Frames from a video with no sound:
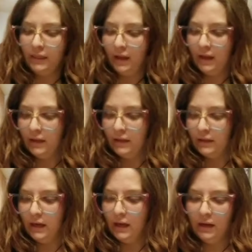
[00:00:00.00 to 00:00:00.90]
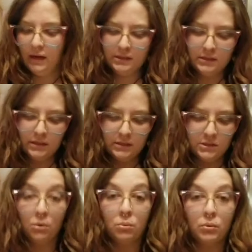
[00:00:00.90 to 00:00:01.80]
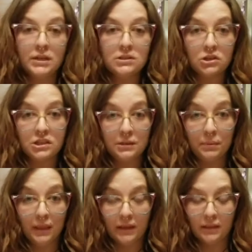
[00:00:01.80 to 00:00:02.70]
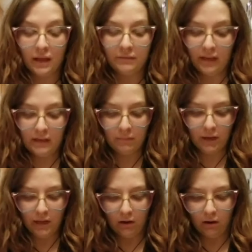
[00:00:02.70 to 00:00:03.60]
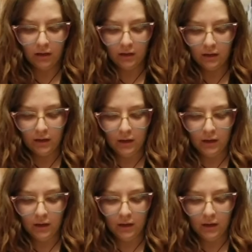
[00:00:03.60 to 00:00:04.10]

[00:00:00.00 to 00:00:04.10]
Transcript: Then, so researching the plant life in my yard,